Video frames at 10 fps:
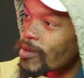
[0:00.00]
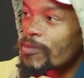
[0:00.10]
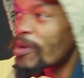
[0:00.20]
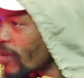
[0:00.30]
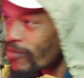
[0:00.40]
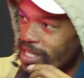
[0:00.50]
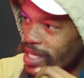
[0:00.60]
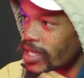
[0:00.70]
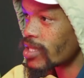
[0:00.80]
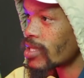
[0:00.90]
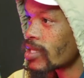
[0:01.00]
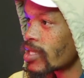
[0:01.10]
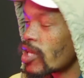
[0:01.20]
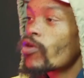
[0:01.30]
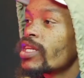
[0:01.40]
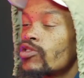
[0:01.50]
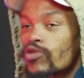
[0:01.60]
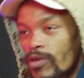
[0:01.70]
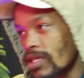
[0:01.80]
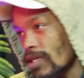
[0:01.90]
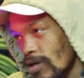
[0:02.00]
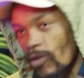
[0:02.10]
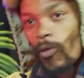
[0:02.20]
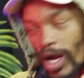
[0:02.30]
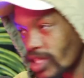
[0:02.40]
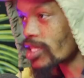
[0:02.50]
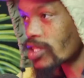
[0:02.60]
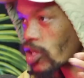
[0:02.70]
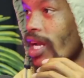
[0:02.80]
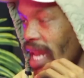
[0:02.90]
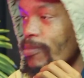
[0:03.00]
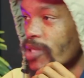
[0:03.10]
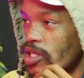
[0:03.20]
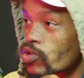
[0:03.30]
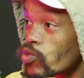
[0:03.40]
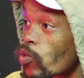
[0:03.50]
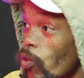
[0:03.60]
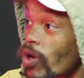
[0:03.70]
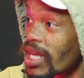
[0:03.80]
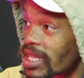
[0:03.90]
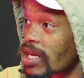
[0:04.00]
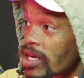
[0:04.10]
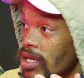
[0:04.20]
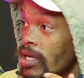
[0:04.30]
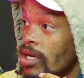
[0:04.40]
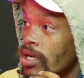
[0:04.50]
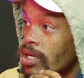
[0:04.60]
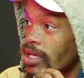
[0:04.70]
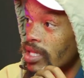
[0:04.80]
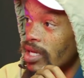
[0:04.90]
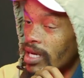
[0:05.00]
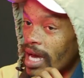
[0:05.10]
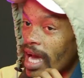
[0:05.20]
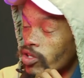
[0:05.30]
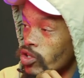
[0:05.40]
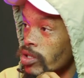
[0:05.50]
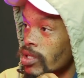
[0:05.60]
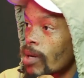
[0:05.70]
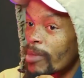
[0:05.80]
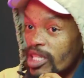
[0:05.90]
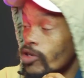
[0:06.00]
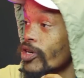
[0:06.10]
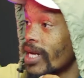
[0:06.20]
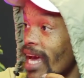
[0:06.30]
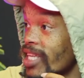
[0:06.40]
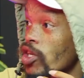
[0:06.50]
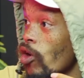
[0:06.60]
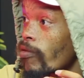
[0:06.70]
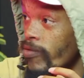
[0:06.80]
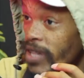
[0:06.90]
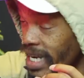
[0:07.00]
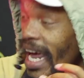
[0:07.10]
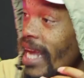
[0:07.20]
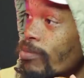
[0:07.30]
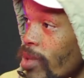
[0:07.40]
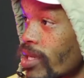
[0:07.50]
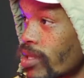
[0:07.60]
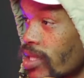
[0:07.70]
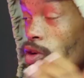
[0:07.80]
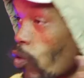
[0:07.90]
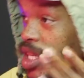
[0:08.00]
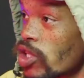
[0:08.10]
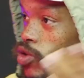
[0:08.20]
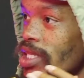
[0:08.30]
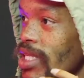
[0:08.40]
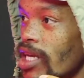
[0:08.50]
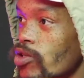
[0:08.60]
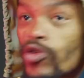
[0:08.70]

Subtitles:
People have seen it. They don't need to watch it collapse into the actual materializing of the nightmare. They don't need to see that.